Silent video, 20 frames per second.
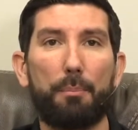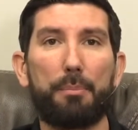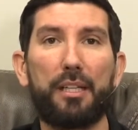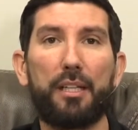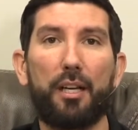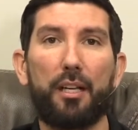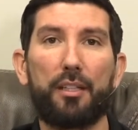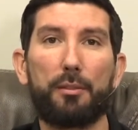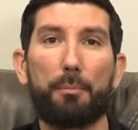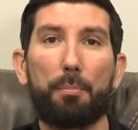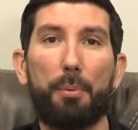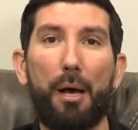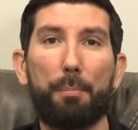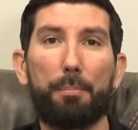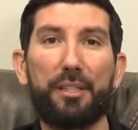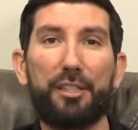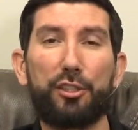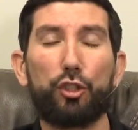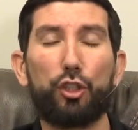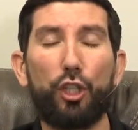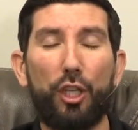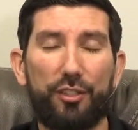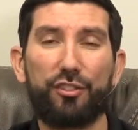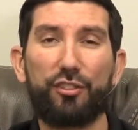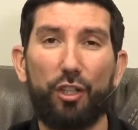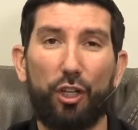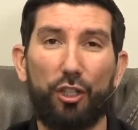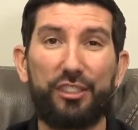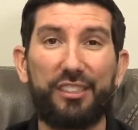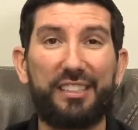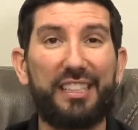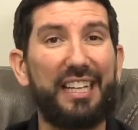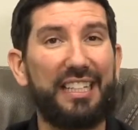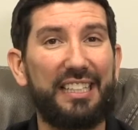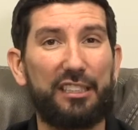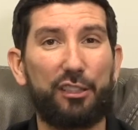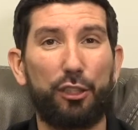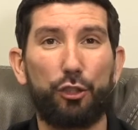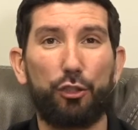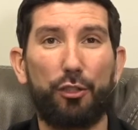because a puppy just starts
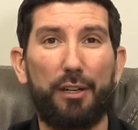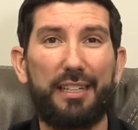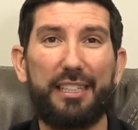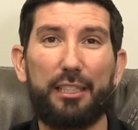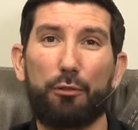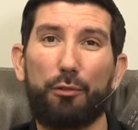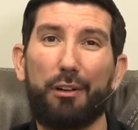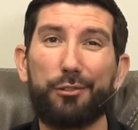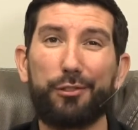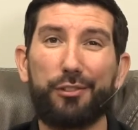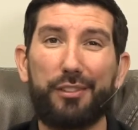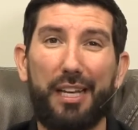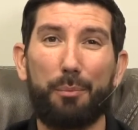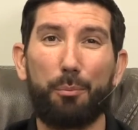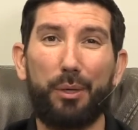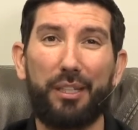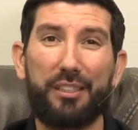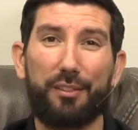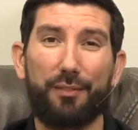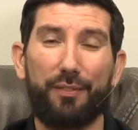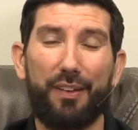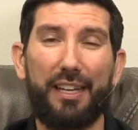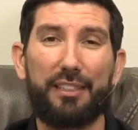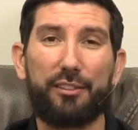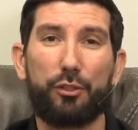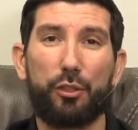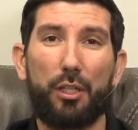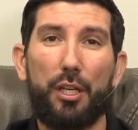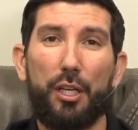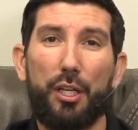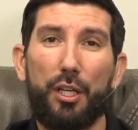getting their training around 10 weeks of age.